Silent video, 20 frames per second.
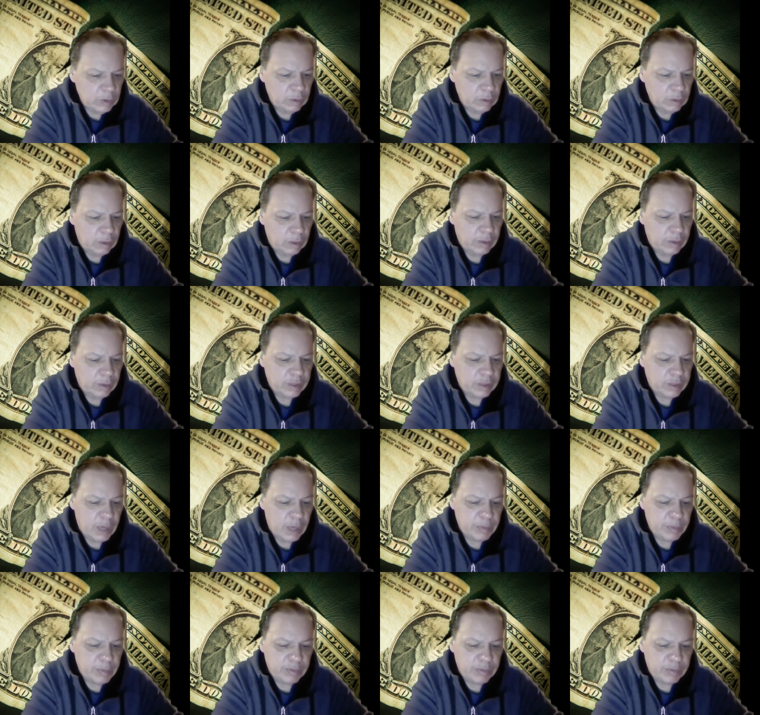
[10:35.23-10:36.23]
on the
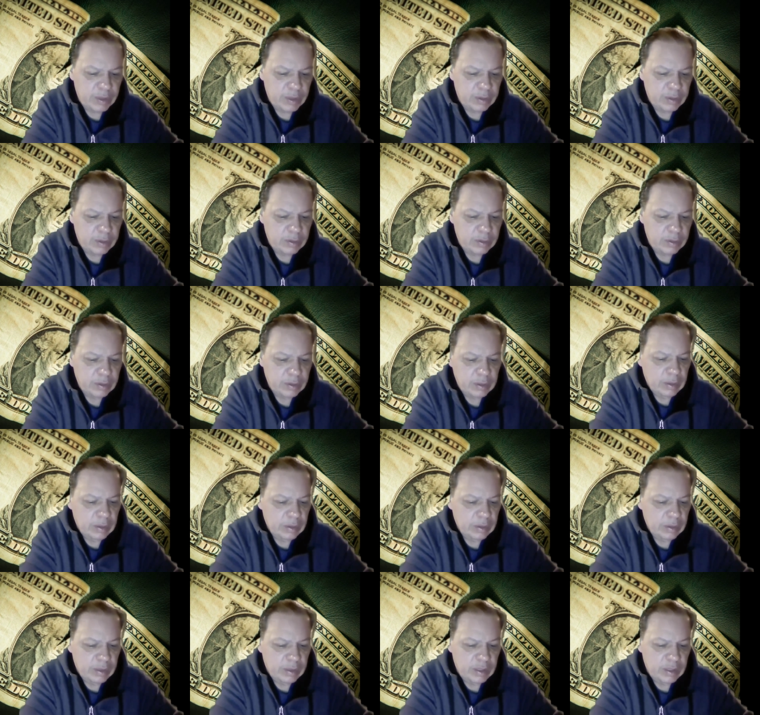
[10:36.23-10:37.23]
top of the
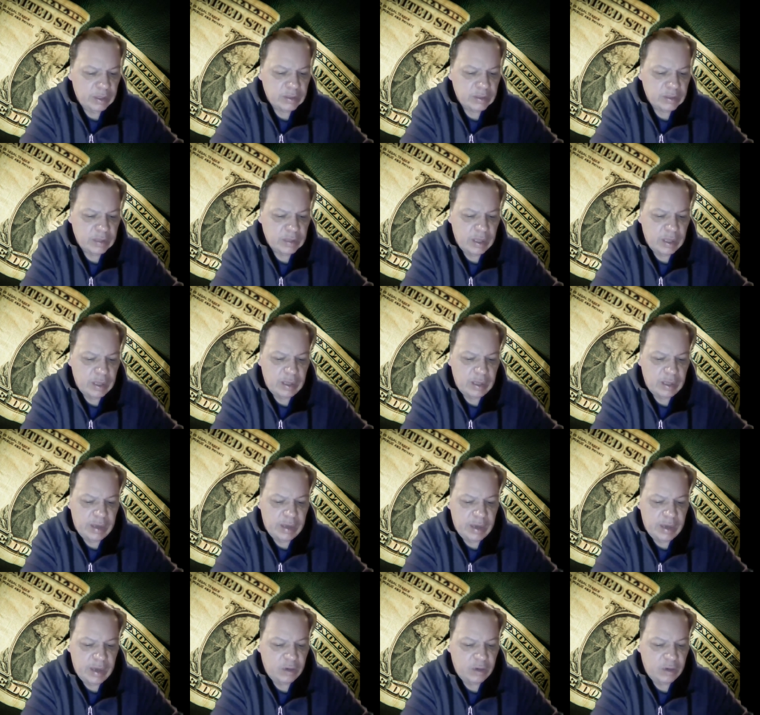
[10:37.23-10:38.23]
this and
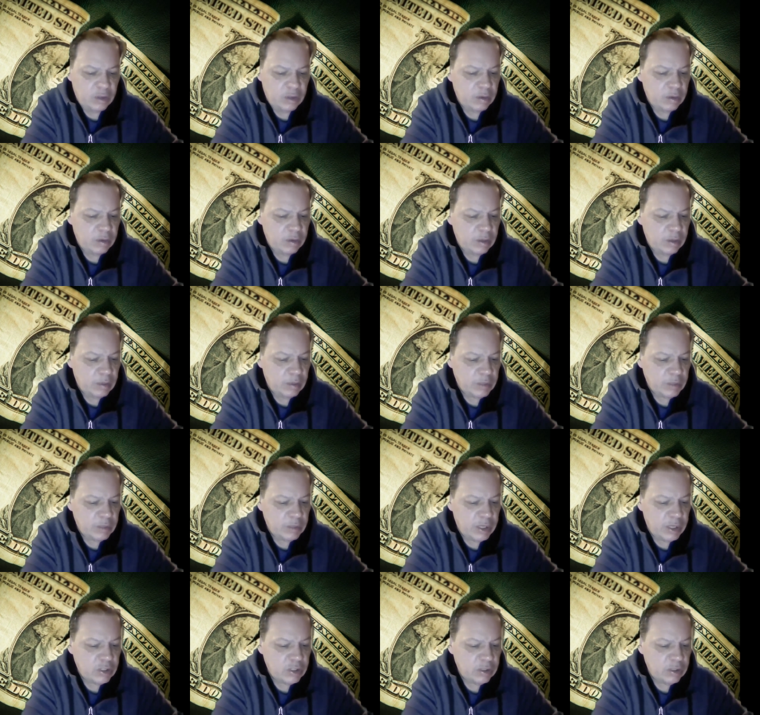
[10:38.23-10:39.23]
adding to the um,
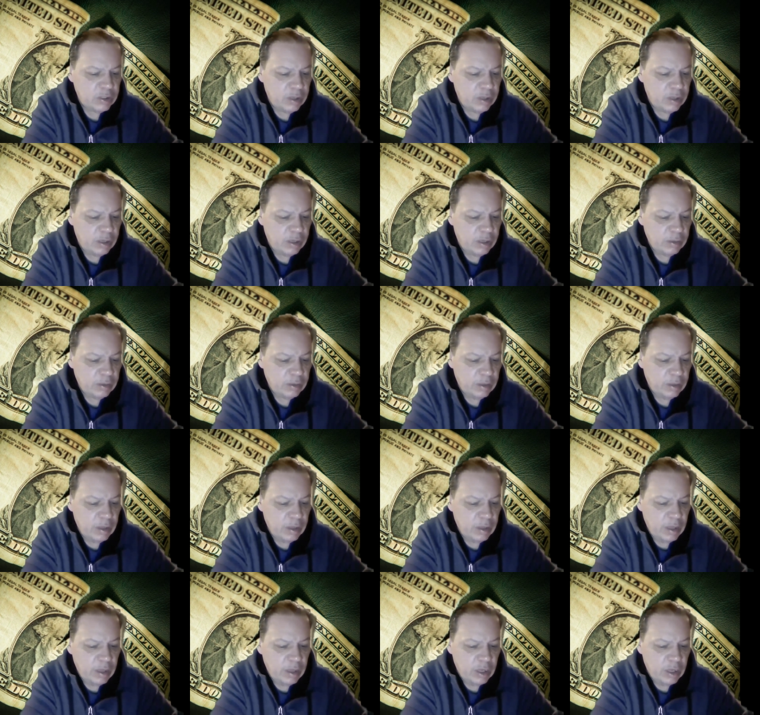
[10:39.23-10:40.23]
tension,
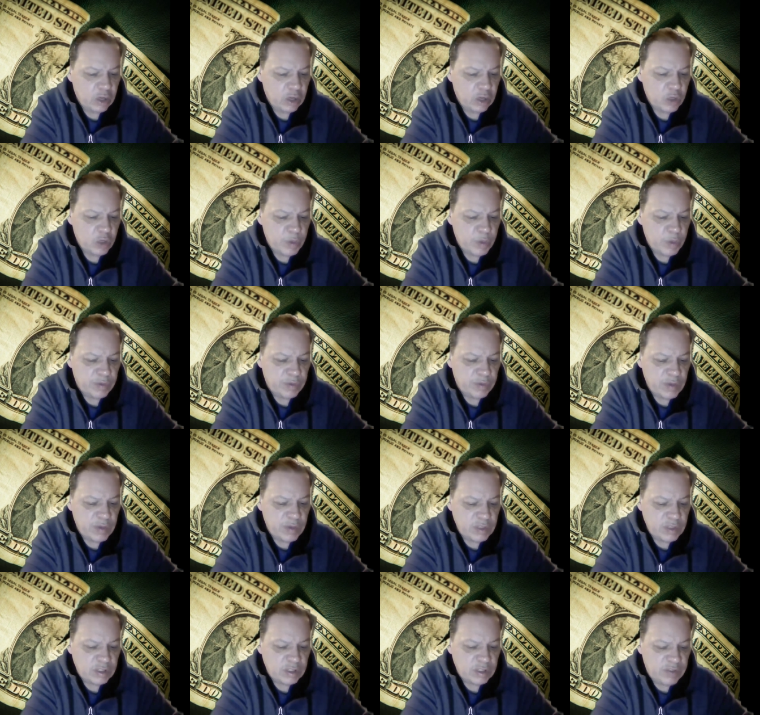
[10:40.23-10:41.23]
a group of
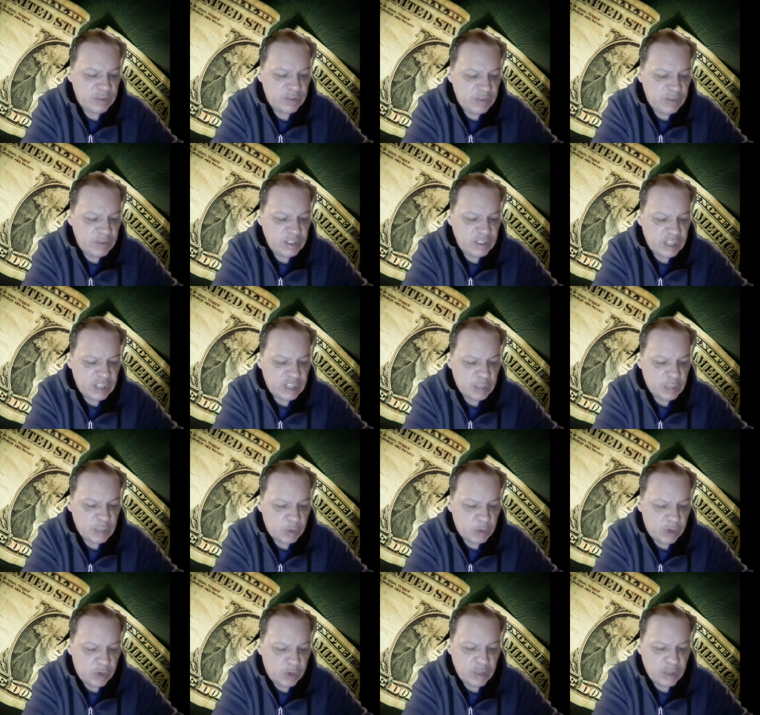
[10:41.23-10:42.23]
50, 56
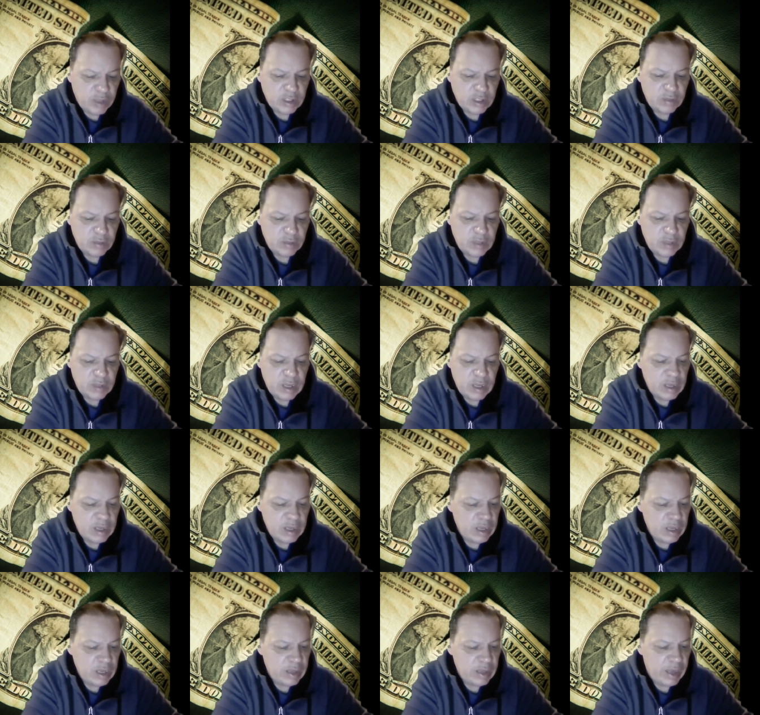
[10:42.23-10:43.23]
progressives
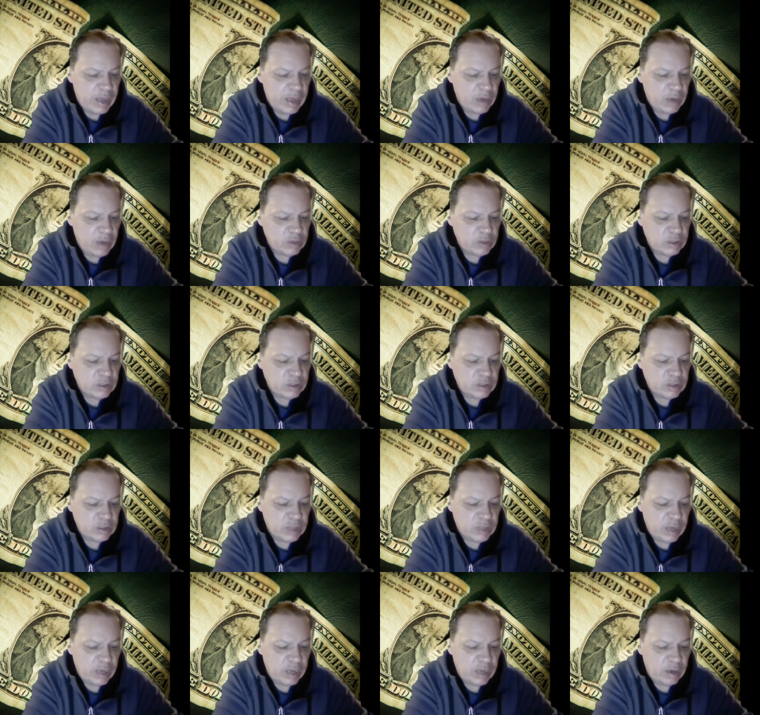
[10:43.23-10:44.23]
in the House
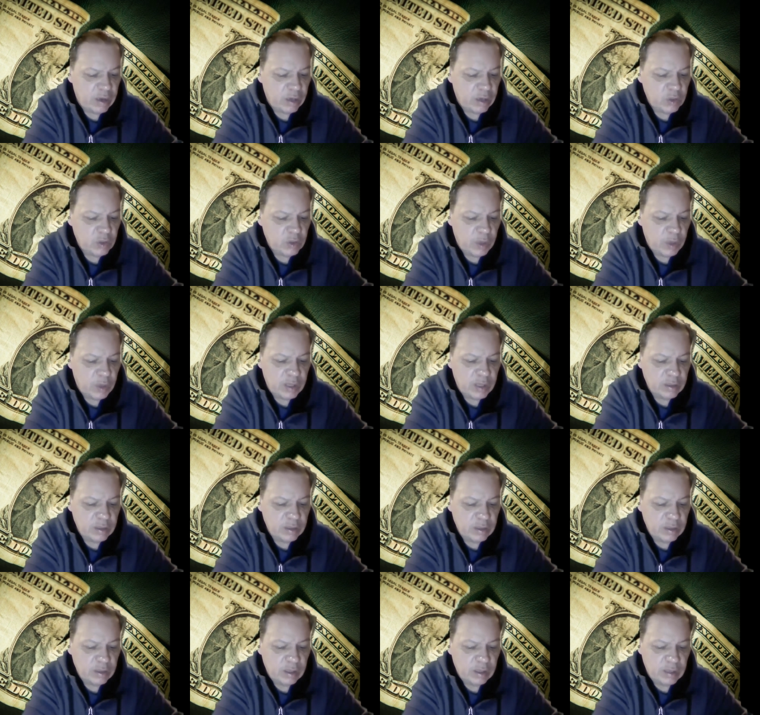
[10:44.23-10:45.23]
signed on to a,
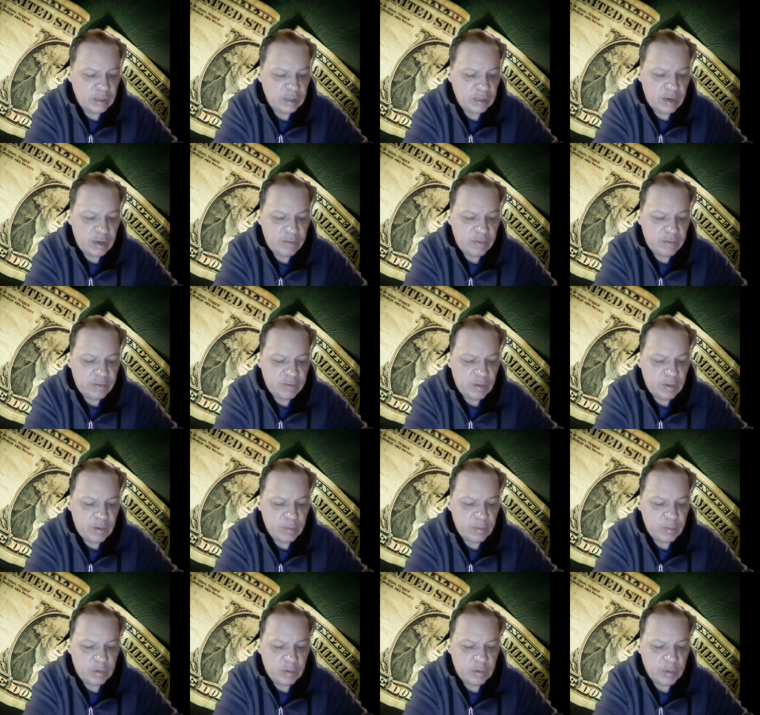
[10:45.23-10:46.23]
a letter
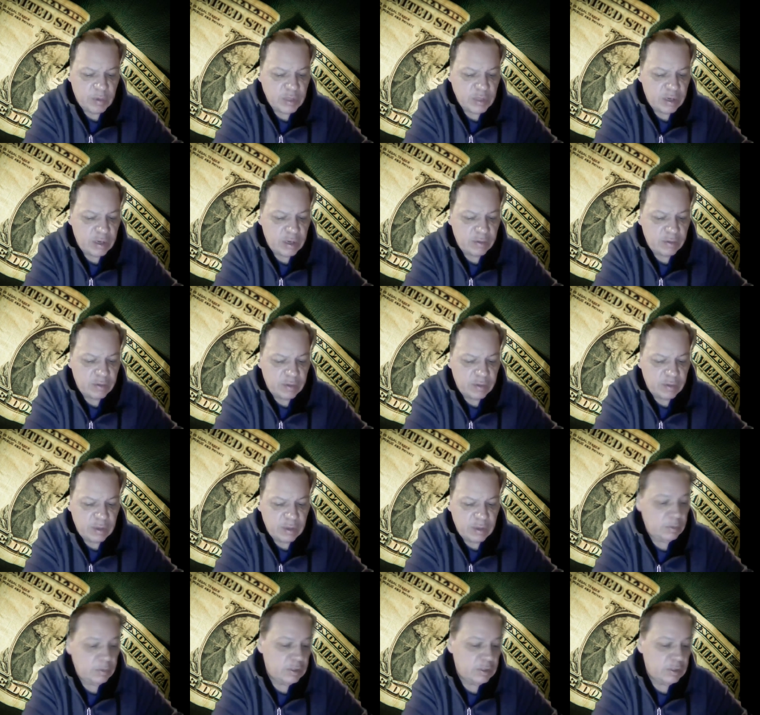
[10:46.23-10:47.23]
from the representative
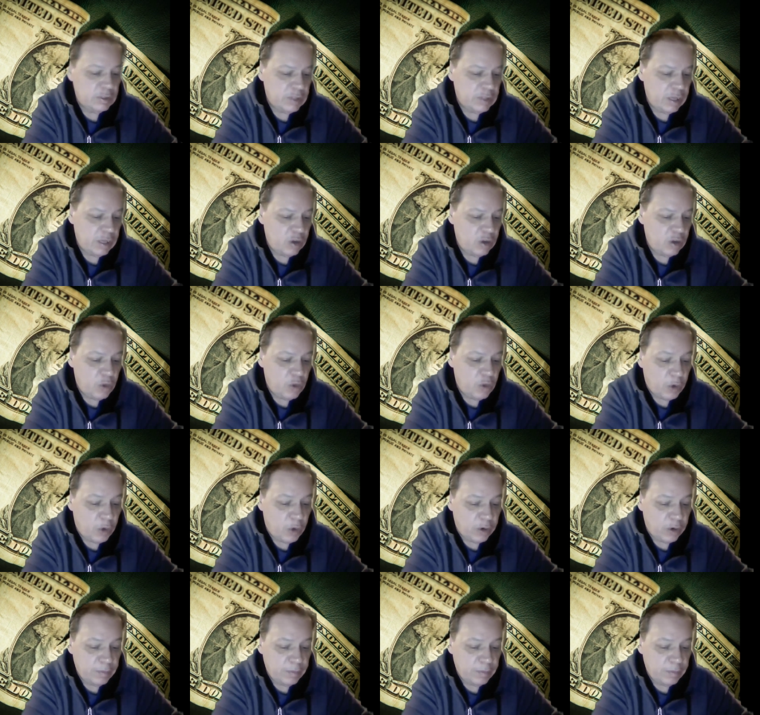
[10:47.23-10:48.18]
Hussein Omar,